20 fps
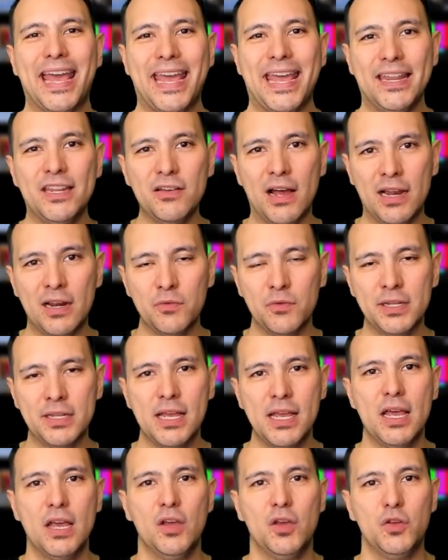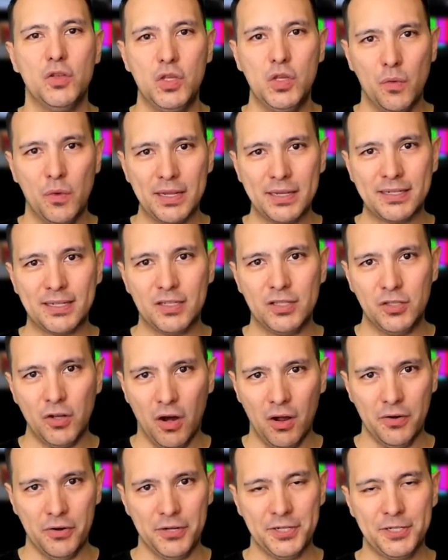800 US
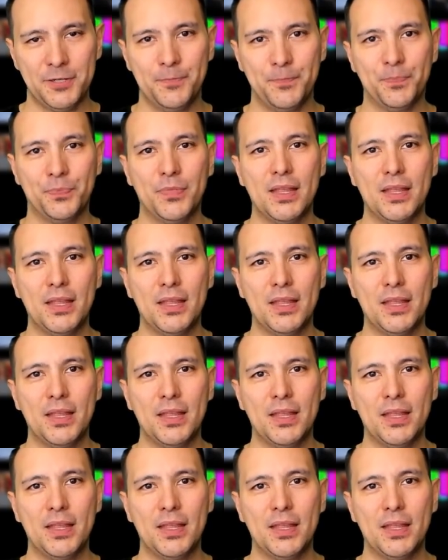dollars.